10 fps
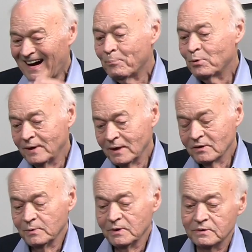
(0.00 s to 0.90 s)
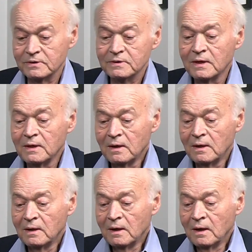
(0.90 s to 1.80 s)
operating expenses,
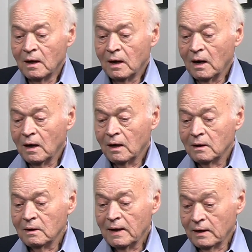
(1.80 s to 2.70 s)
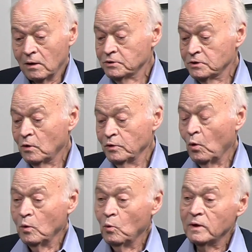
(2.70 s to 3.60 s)
and also
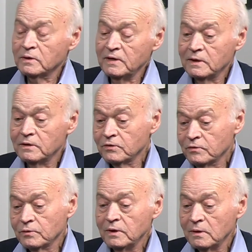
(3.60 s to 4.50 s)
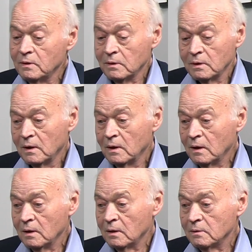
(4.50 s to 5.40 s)
knowing what the industry
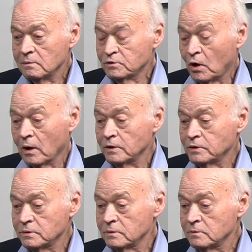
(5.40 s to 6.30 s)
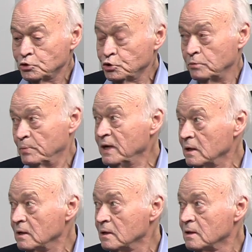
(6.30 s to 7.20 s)
targets should
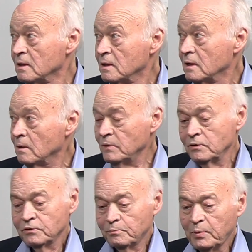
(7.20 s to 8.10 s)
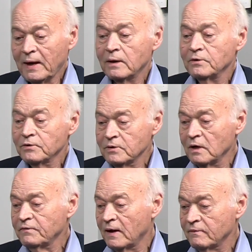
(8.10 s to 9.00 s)
be. I mean, you should pattern
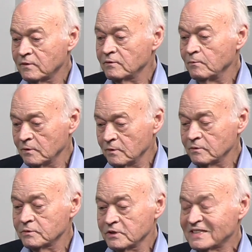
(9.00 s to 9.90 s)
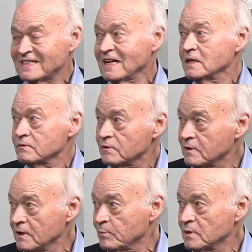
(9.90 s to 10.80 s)
yourself after the successful
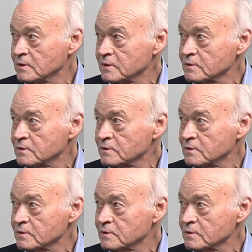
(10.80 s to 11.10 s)
companies